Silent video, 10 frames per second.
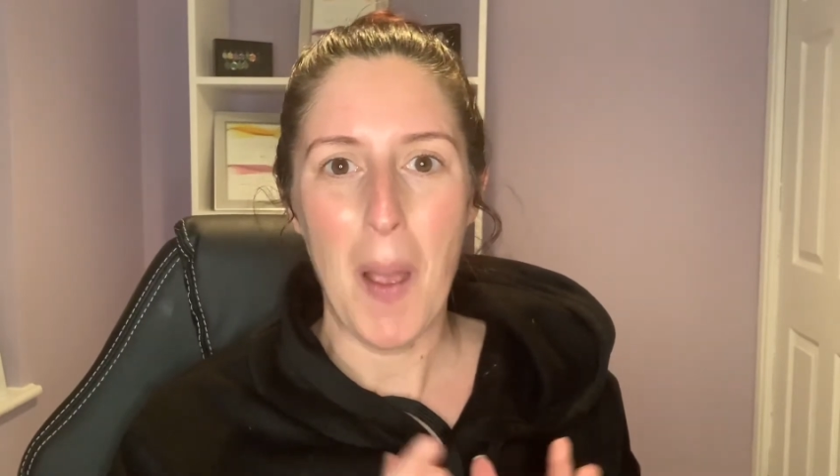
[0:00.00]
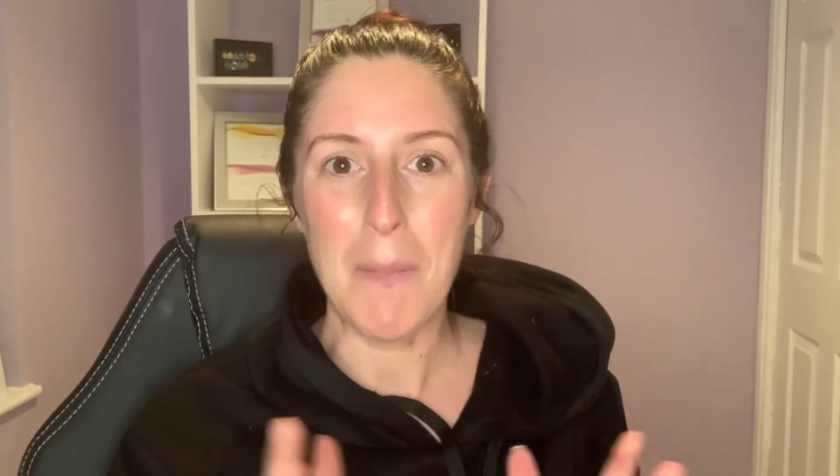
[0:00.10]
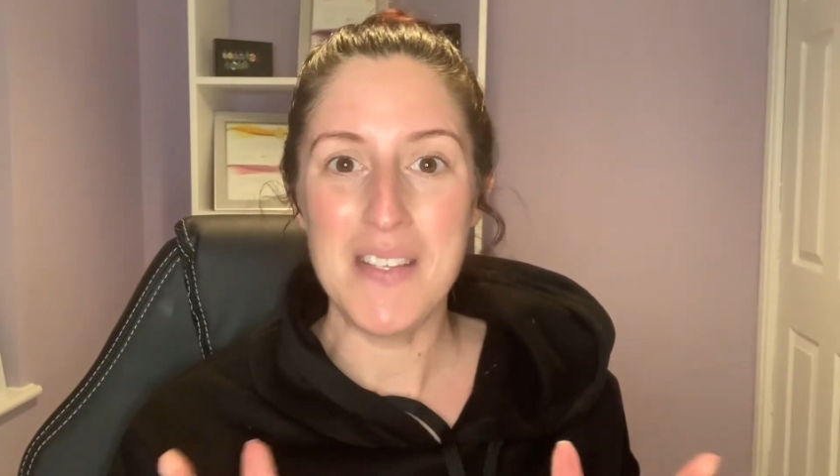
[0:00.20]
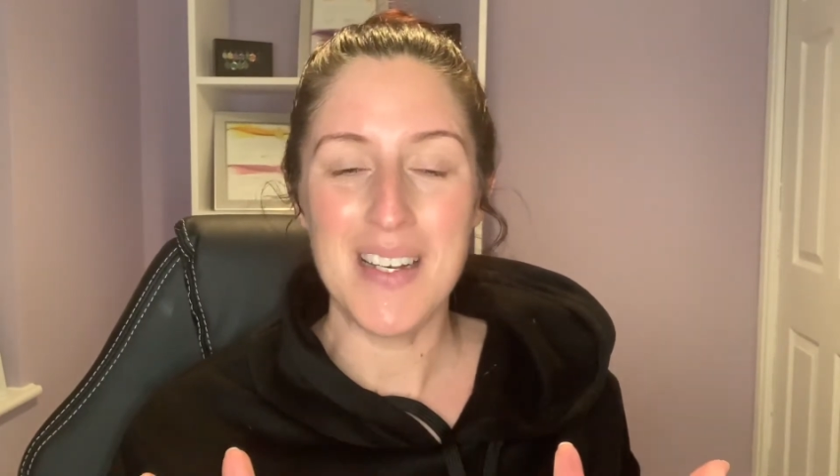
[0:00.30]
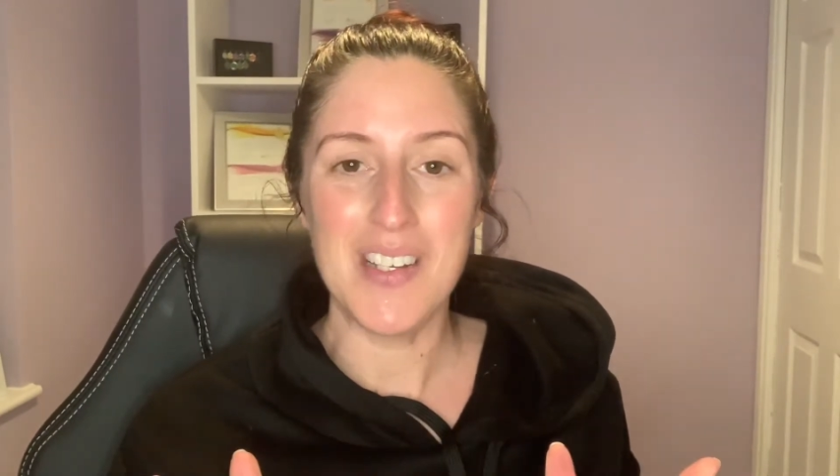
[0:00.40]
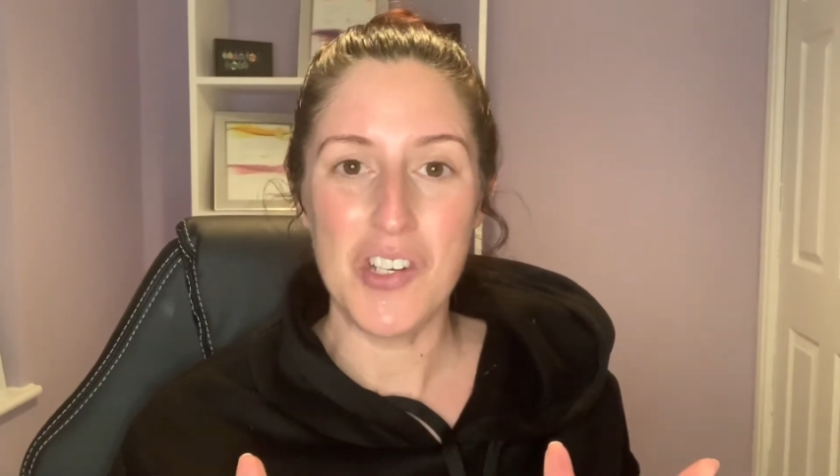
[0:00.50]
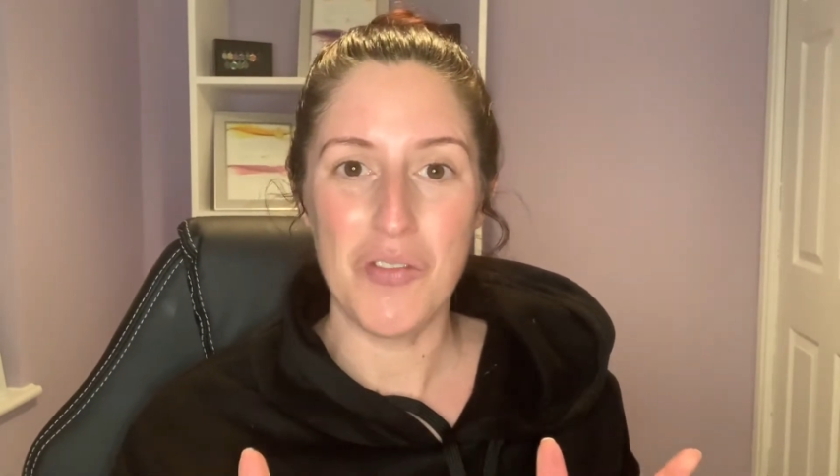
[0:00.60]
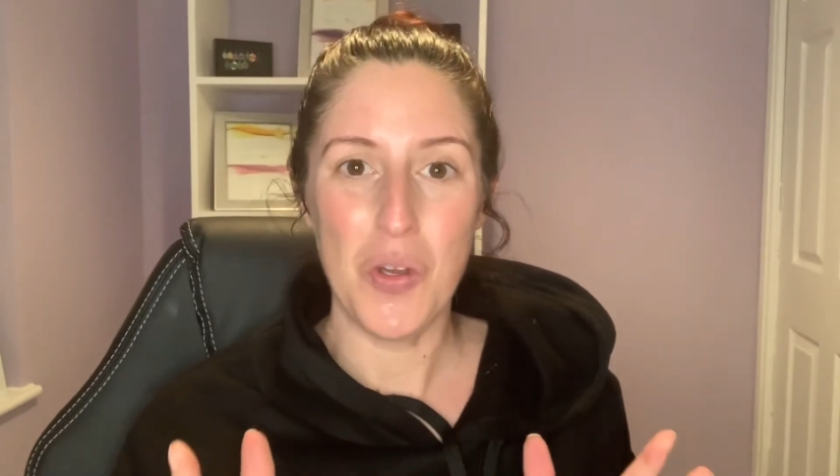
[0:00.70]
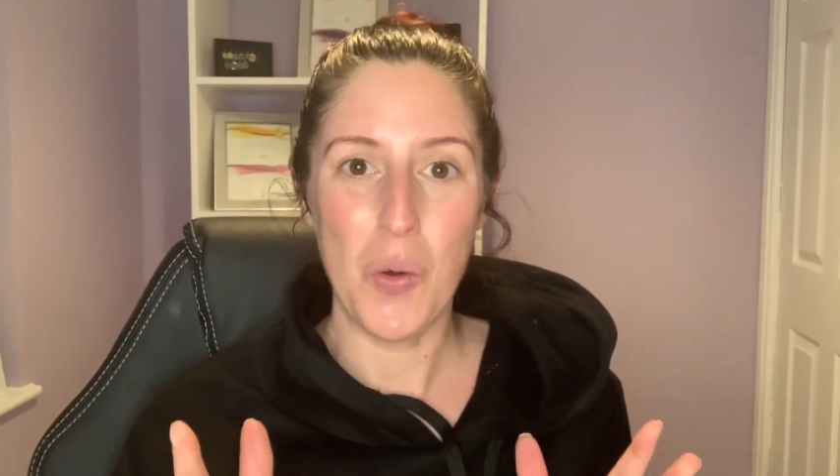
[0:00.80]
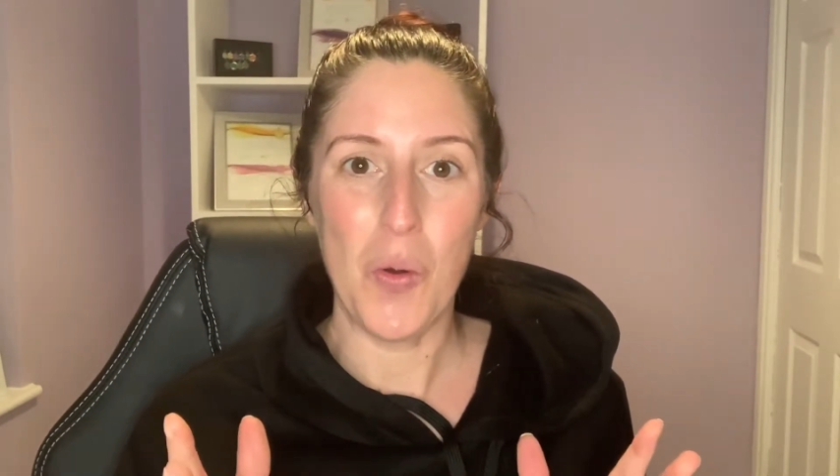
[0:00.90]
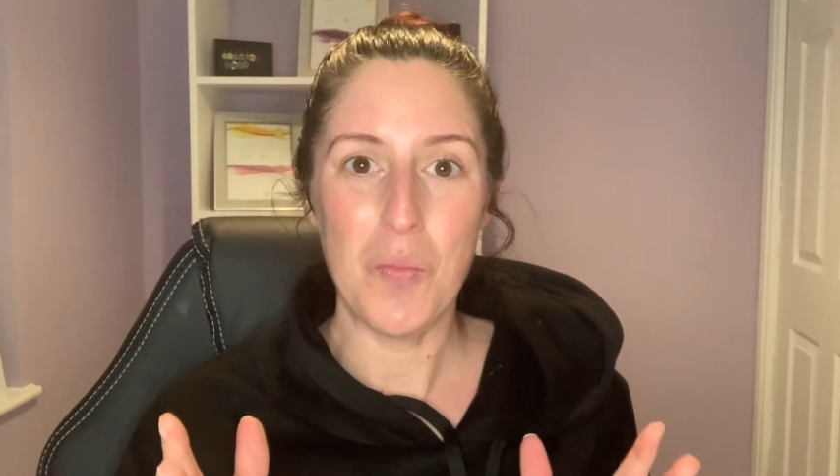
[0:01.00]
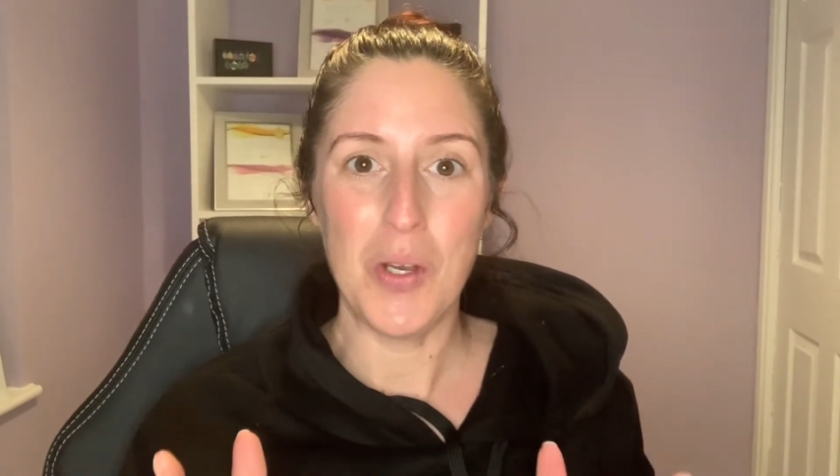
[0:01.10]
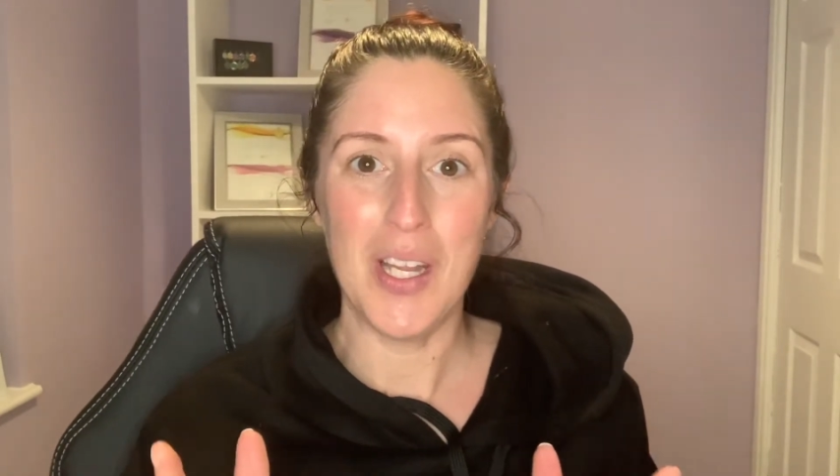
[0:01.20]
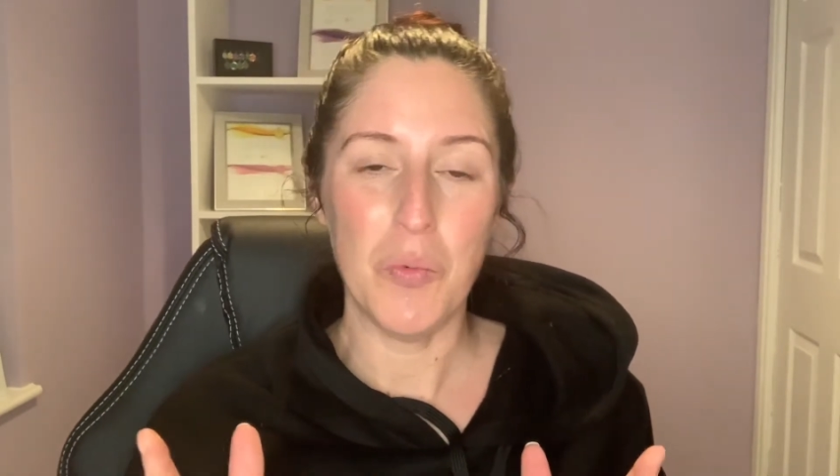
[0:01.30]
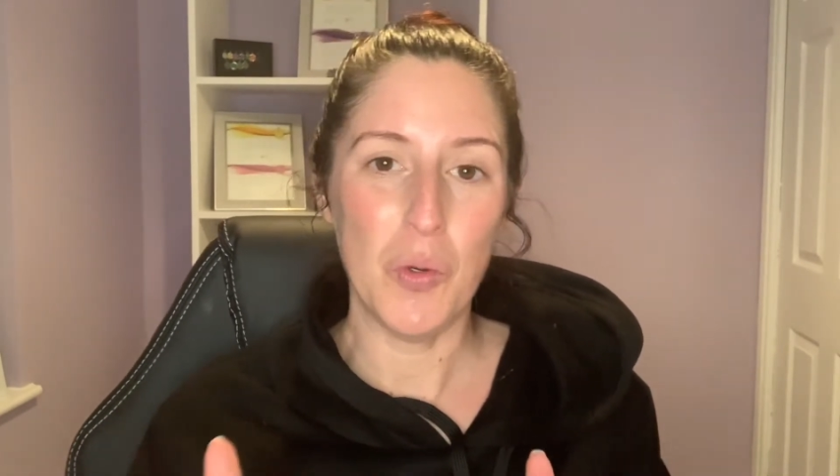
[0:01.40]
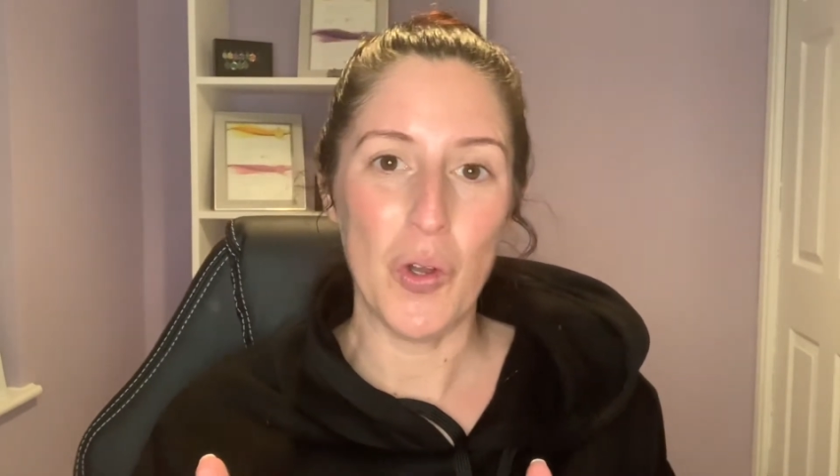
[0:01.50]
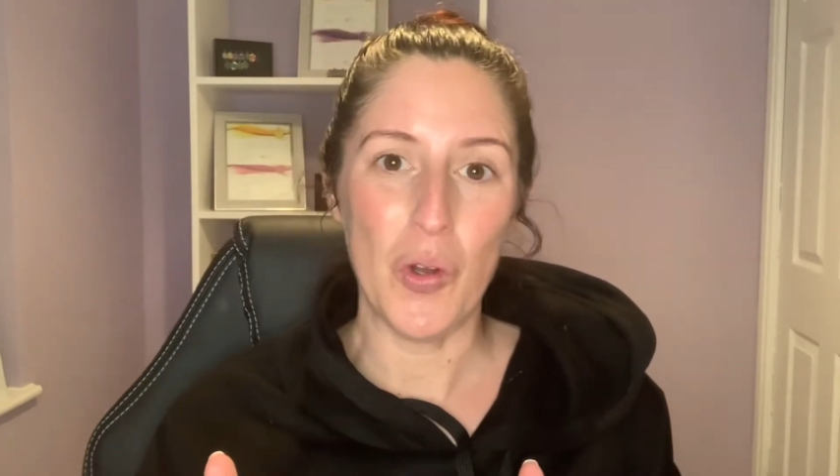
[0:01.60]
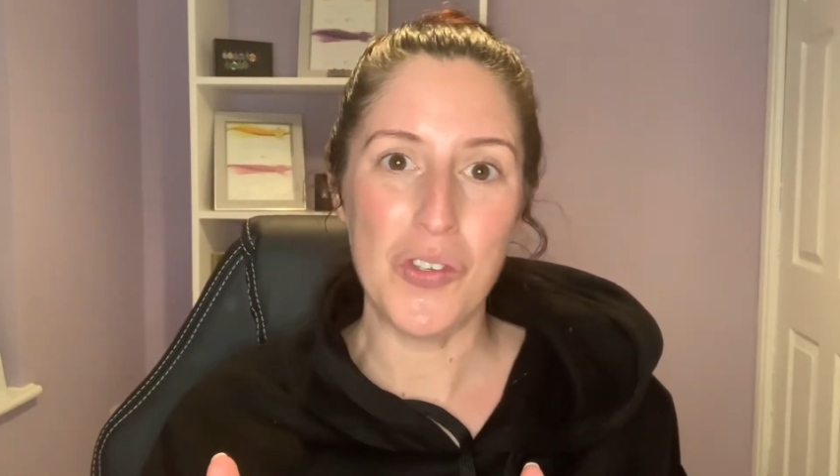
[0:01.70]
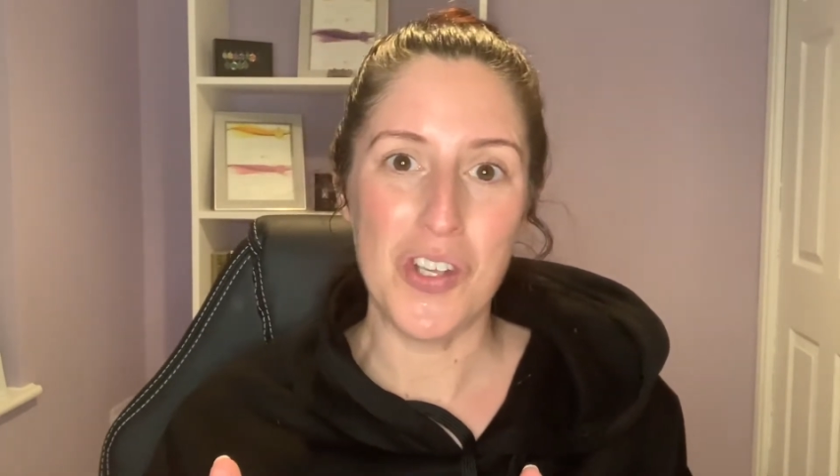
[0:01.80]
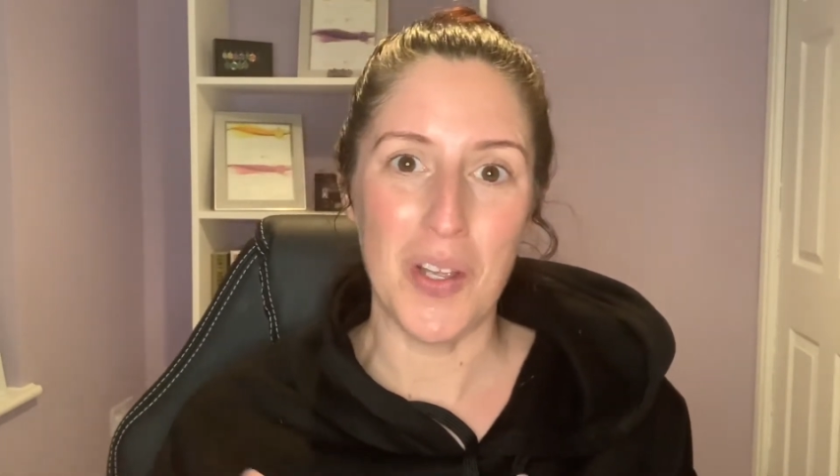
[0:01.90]
a percentage of your money will
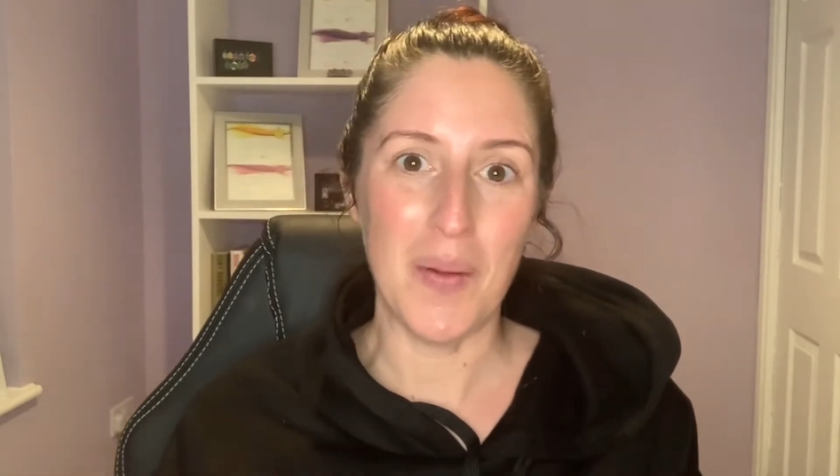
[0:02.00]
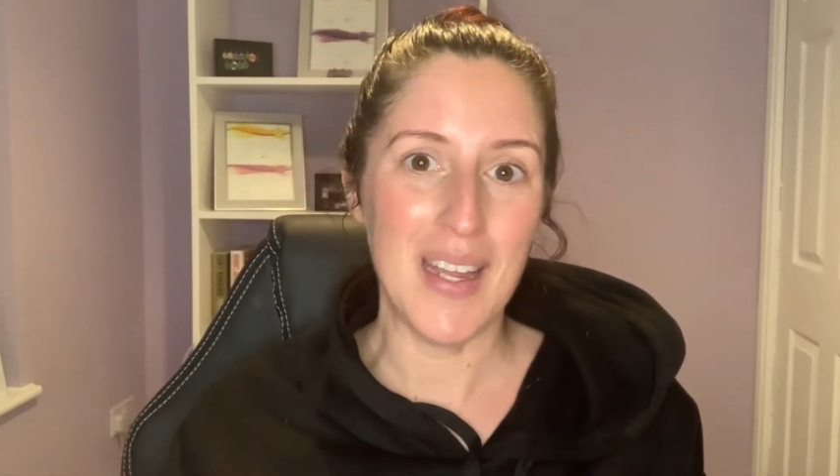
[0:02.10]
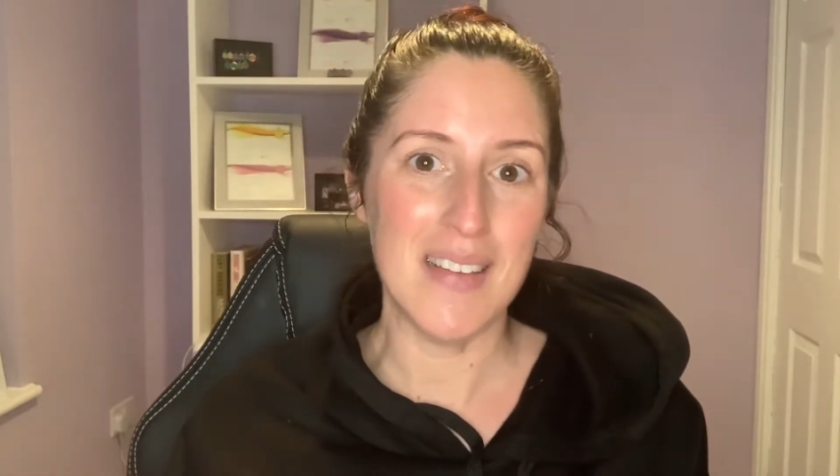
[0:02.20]
go to.